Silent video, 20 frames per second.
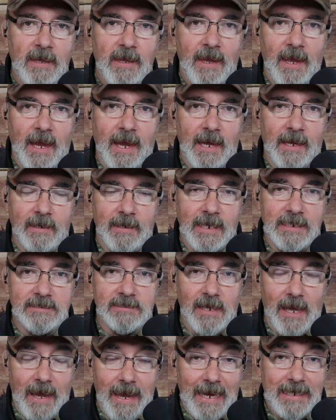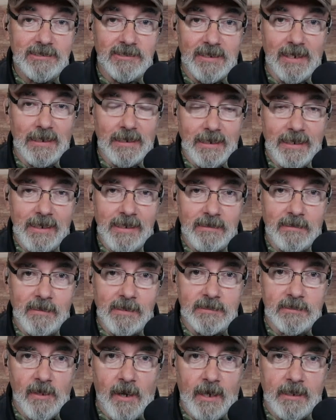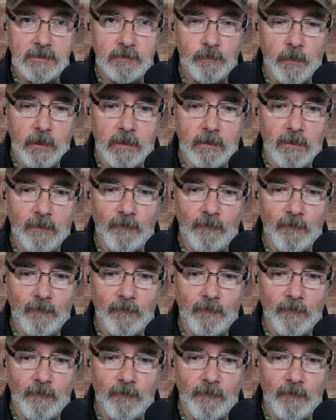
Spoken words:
and has accidentally hit this hospital,